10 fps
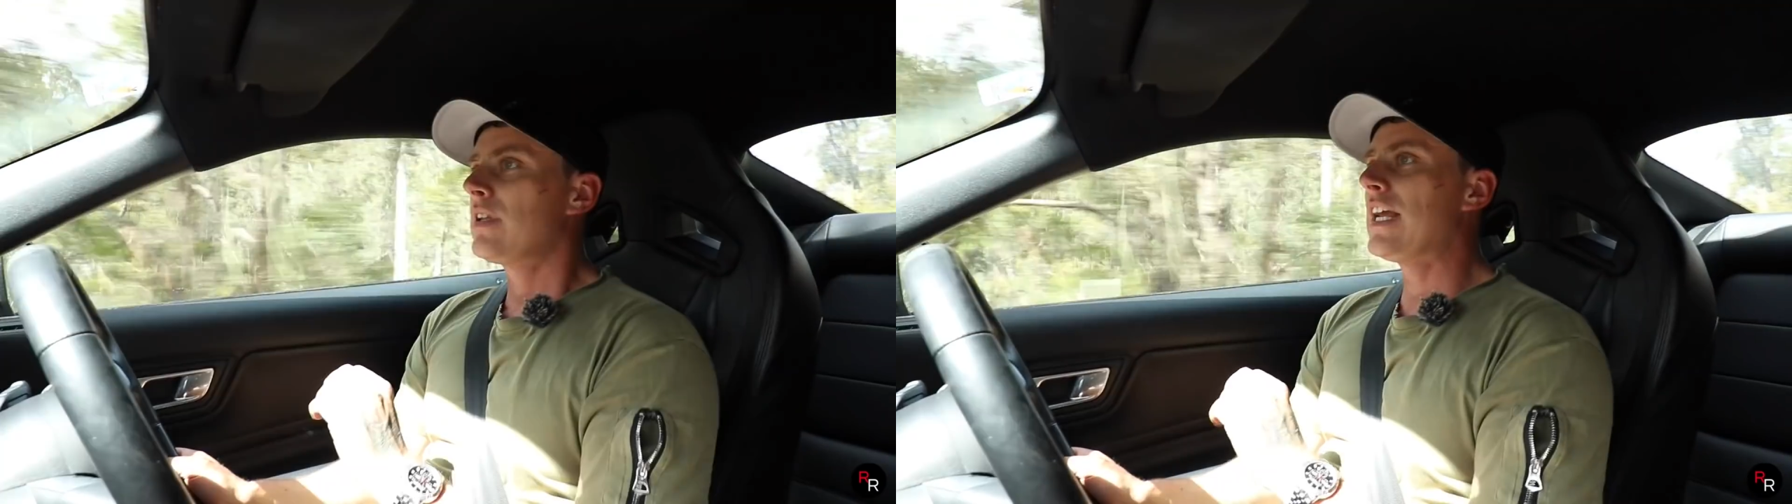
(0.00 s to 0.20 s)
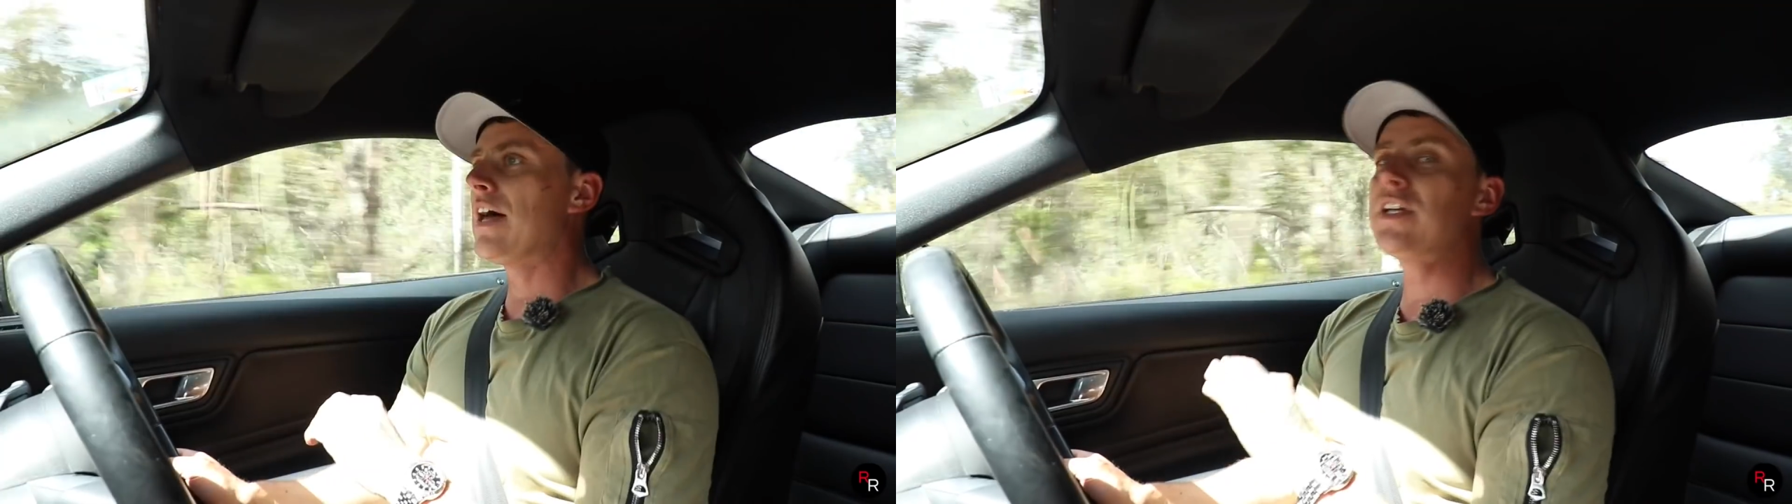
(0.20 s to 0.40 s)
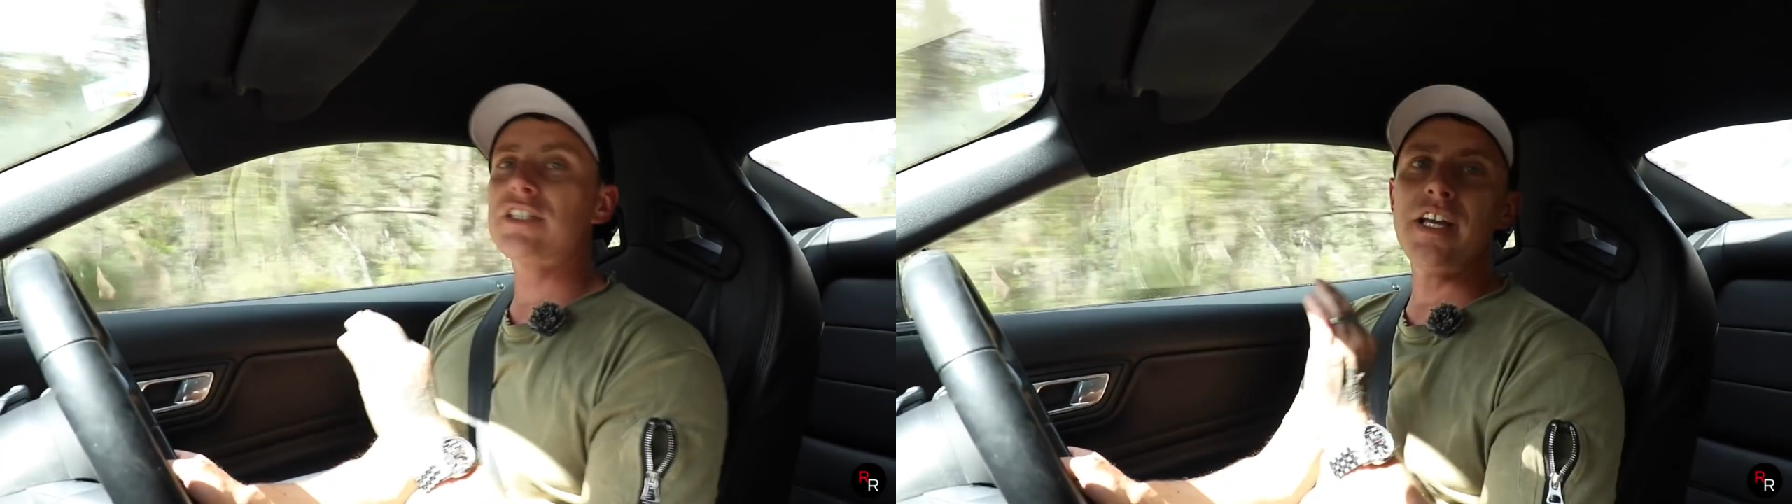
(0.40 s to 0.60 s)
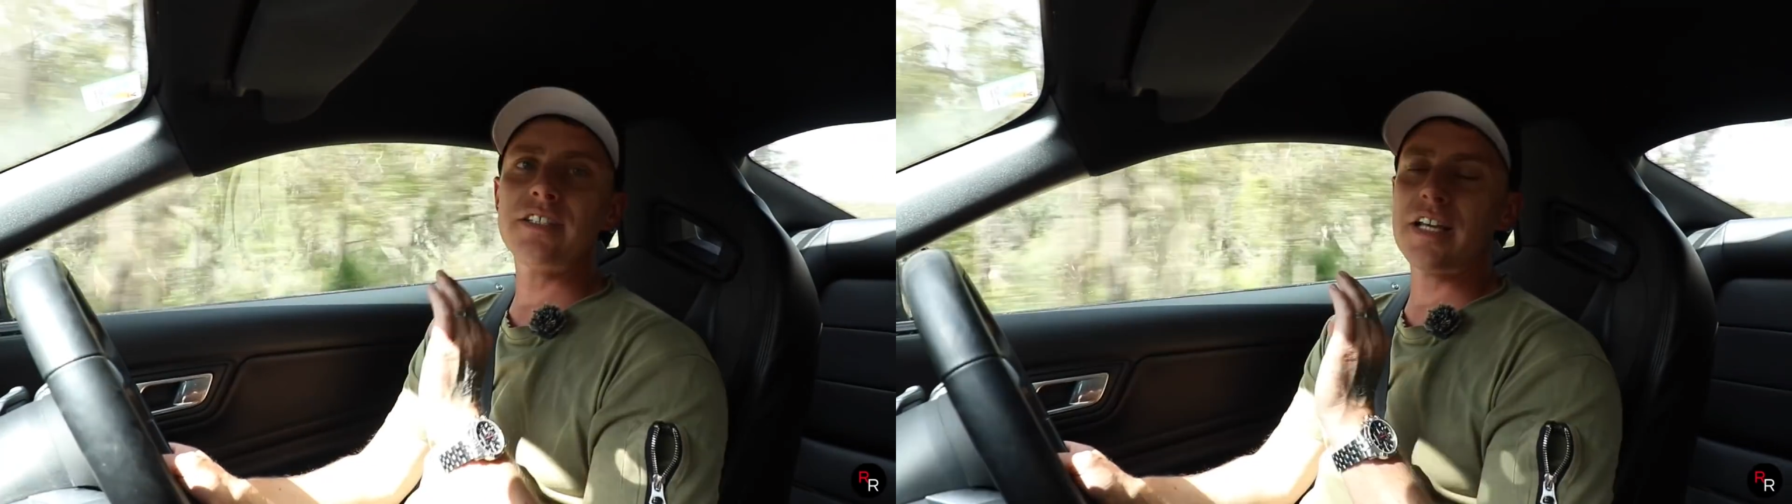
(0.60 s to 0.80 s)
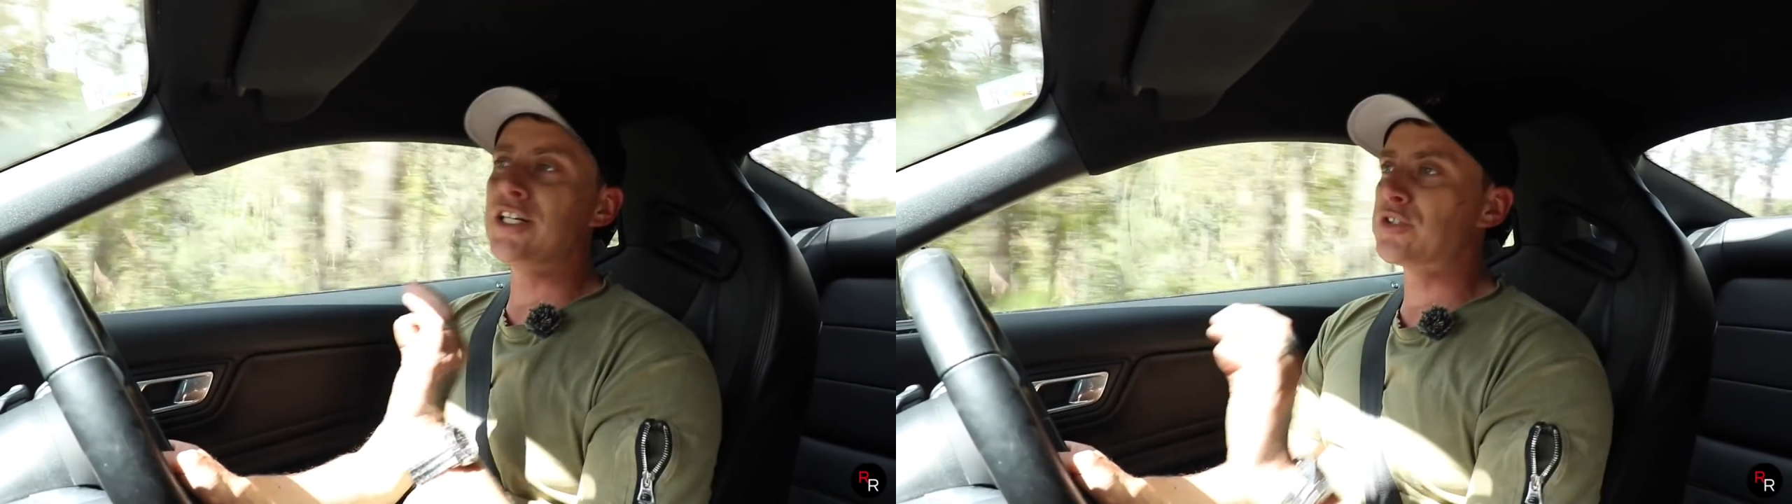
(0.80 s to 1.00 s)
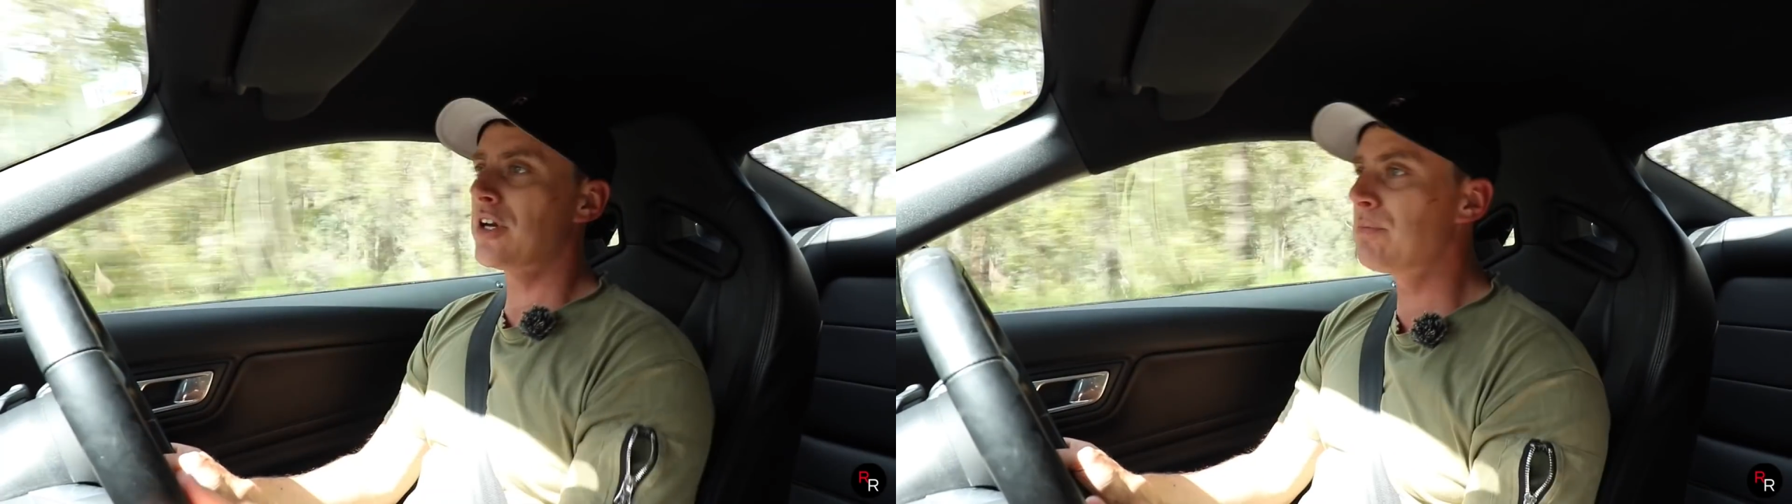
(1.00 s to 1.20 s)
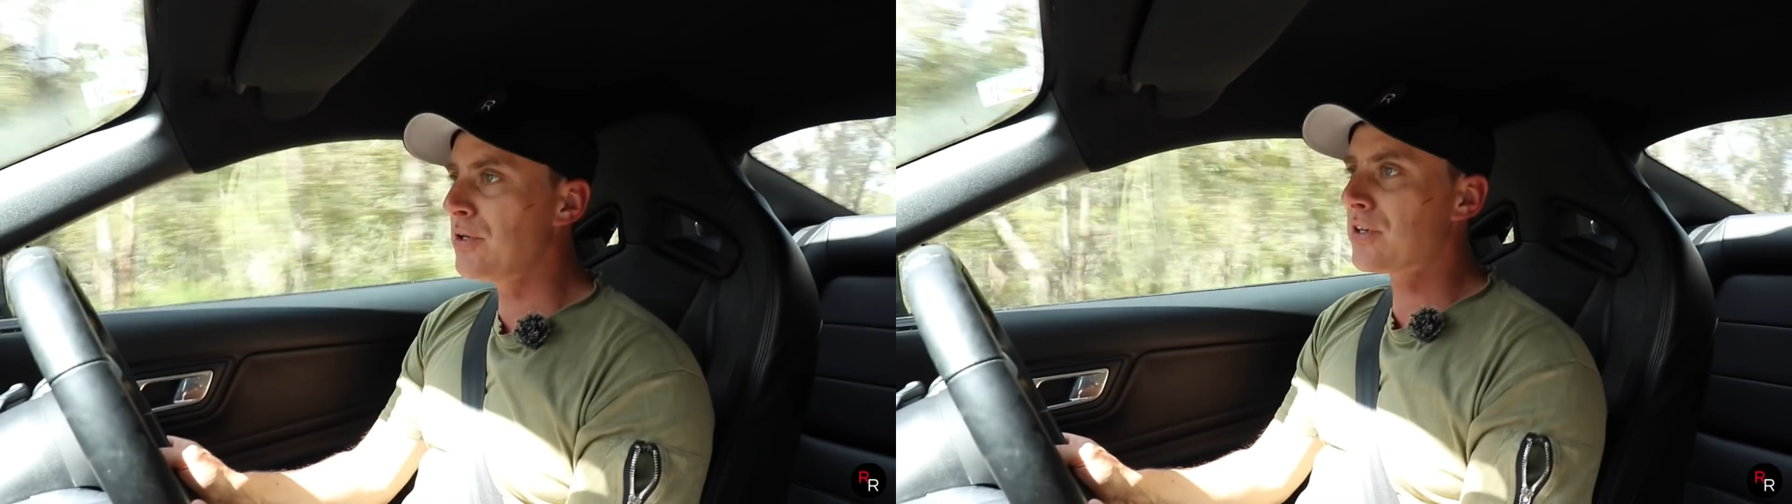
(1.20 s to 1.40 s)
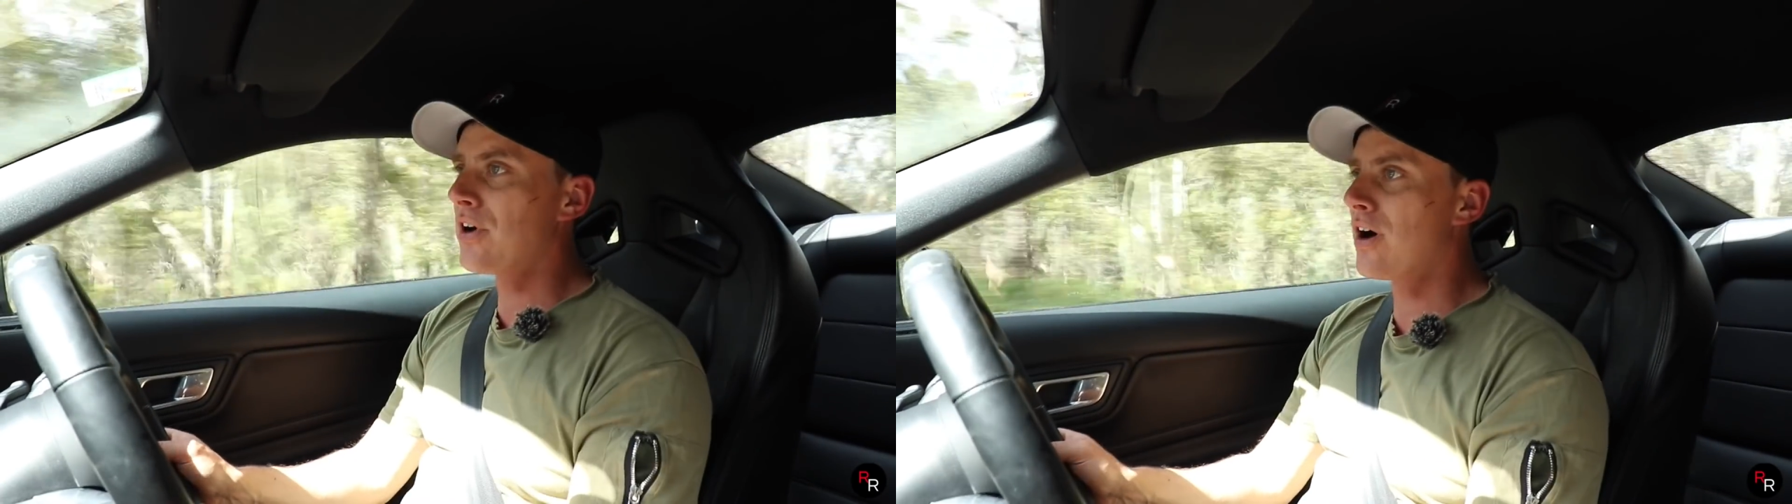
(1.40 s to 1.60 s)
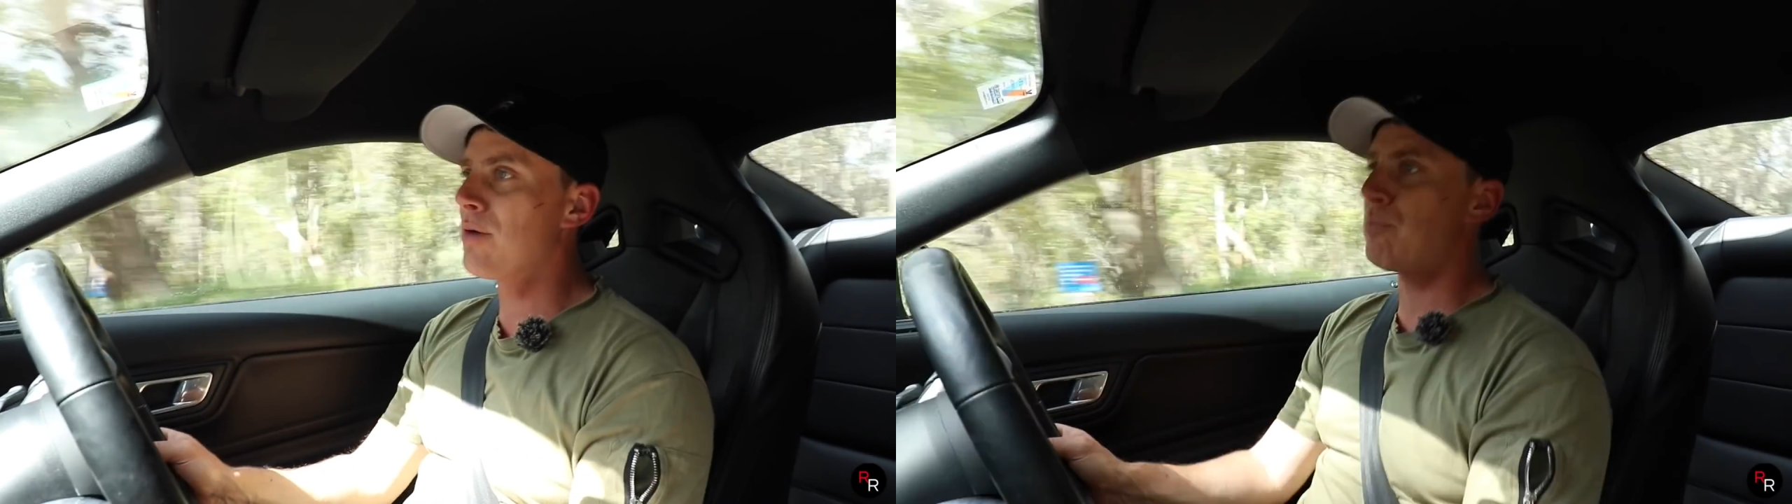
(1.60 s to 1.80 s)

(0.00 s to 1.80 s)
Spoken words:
Now, this is a tribute car